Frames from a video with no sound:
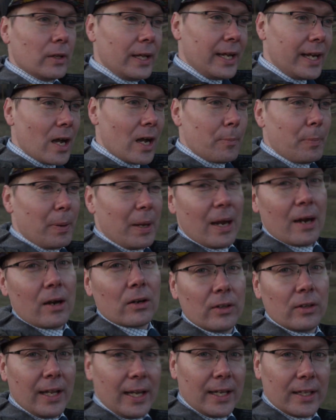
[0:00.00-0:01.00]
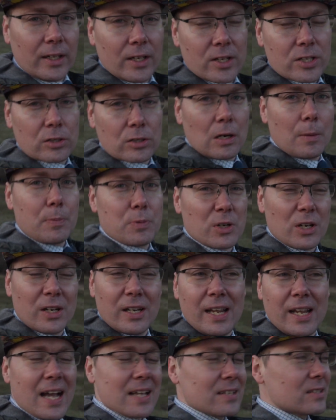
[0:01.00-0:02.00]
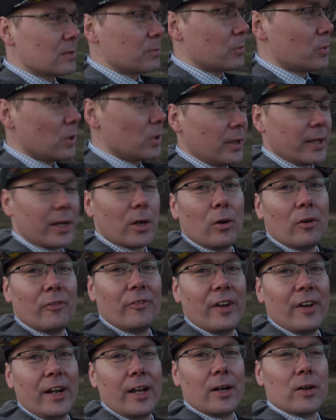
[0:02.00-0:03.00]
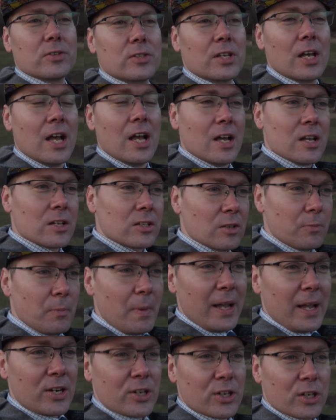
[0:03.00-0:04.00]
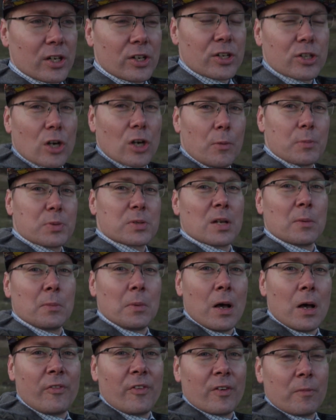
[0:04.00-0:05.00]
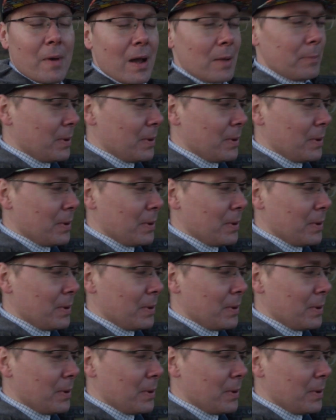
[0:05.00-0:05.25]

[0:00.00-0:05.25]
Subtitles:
Link up here, link in the description. He has some really cool videos, so make sure to show him some love on my